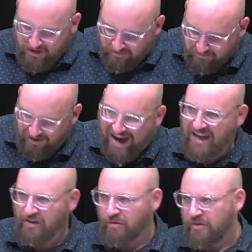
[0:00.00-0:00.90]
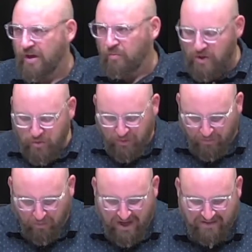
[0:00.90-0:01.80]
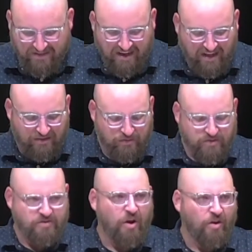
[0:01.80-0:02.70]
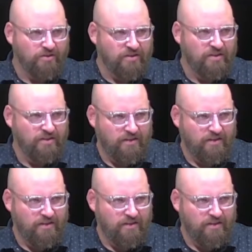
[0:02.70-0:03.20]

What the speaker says: vile that we would wince at the result